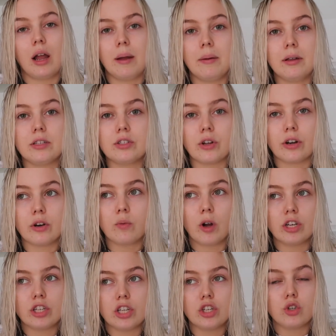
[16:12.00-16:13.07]
I started
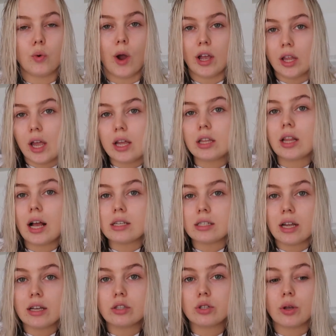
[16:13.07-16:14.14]
watching Twilight last
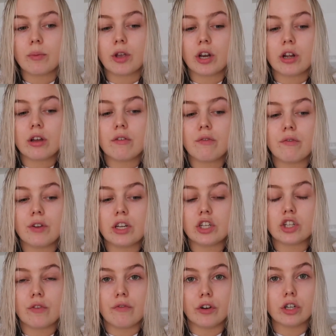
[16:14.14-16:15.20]
night, so I'm gonna finish
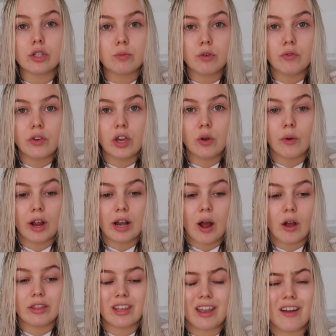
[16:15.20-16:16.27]
the first movie right now.
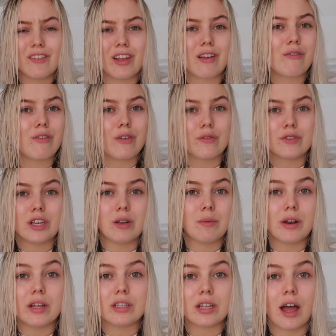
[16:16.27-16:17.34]
I think I have like 15
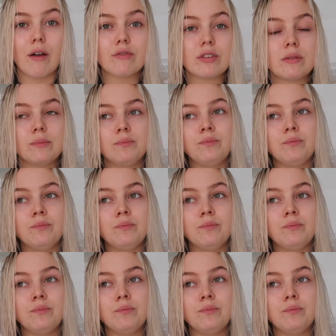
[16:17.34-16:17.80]
minutes left.